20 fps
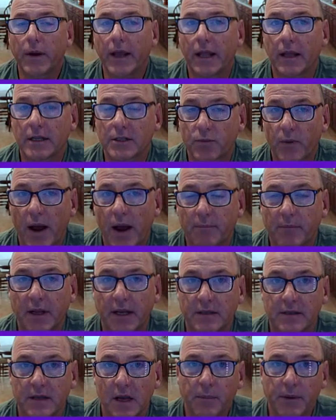Okay, let's wrap
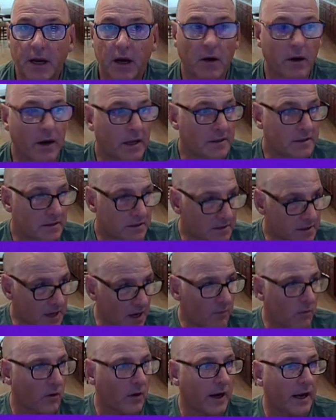things up here. In
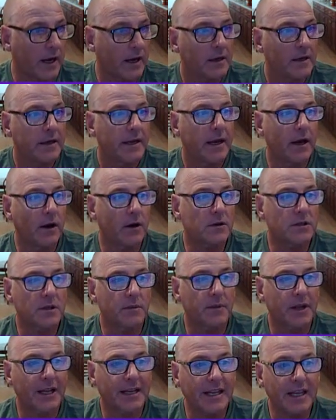summary, here are
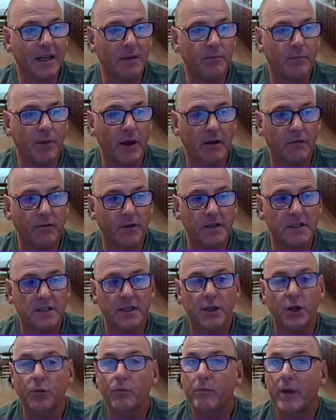some of the key
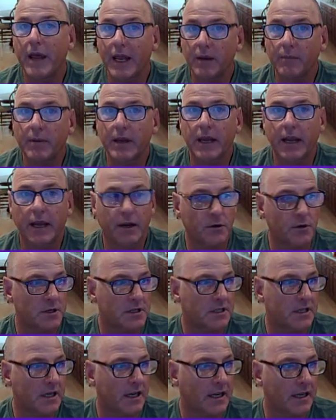benefits that you may be
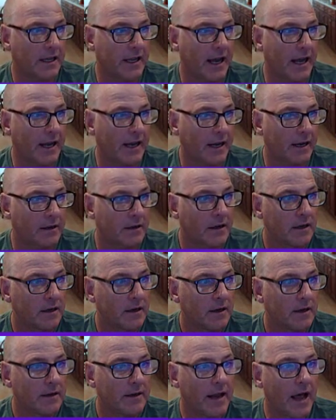interested in getting.
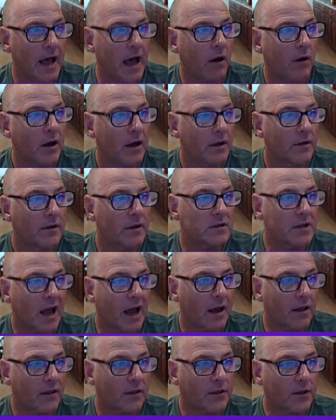Now, there's
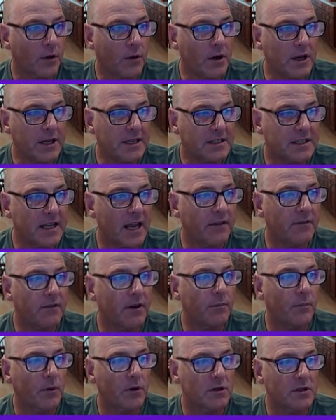
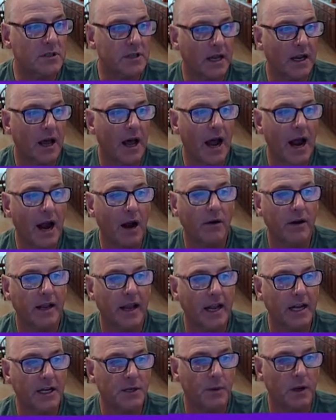thirty-seven percent higher
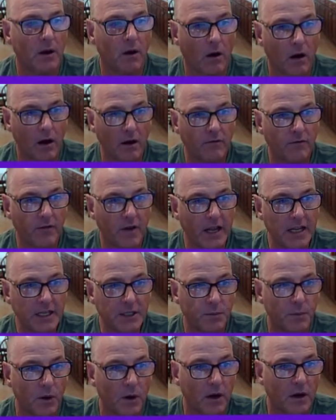engagement on
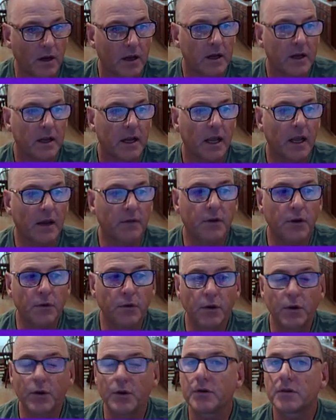Facebook if
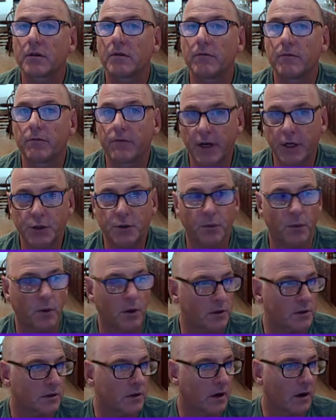you use
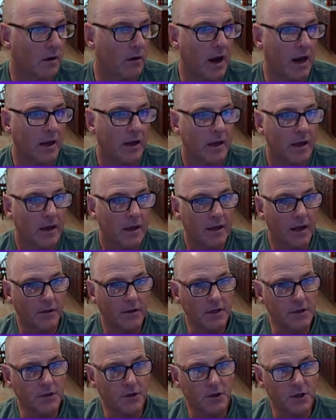visuals, all right?
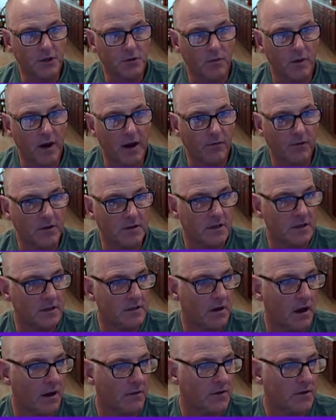Now, these are just
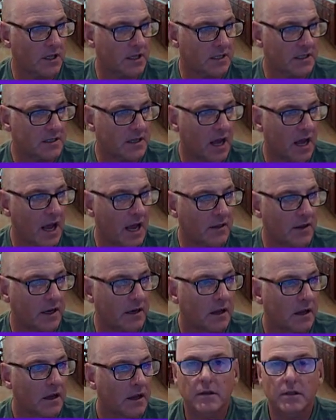references off to the side
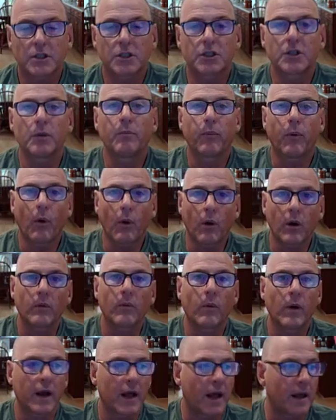that
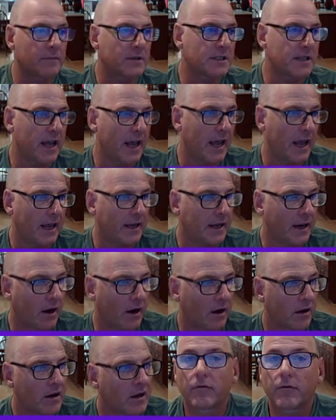support what I'm saying
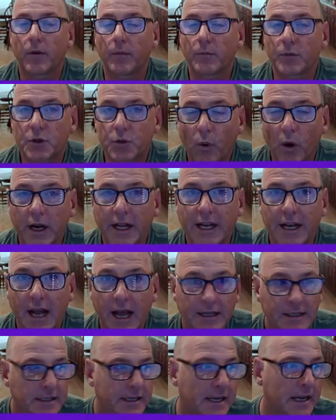here. From twenty
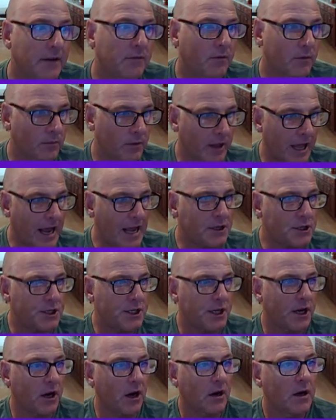nineteen, from
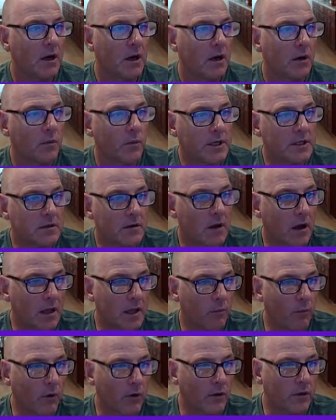last year, we saw
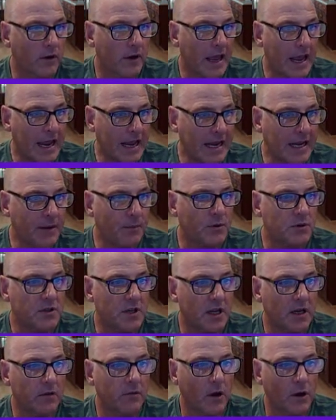that more than eighty
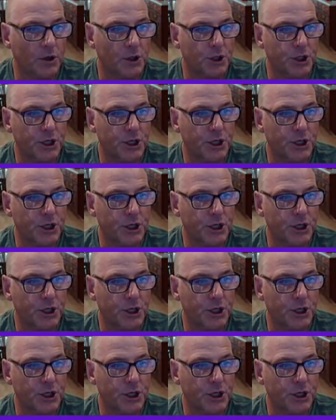percent of all